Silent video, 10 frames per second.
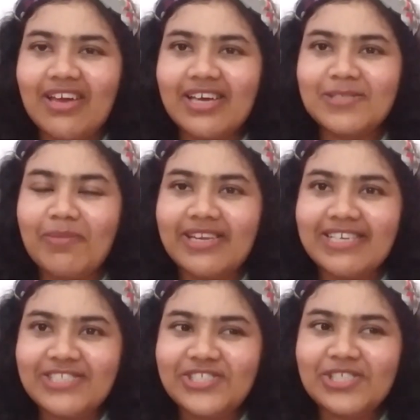
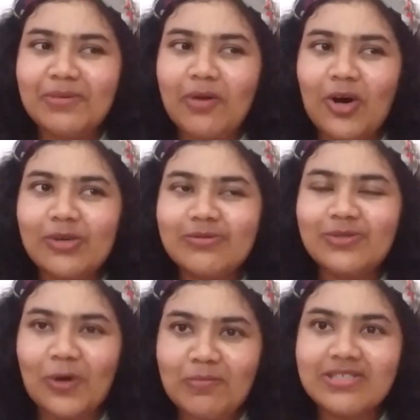explanation about
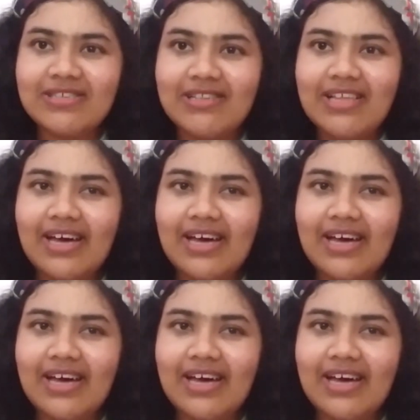domicile,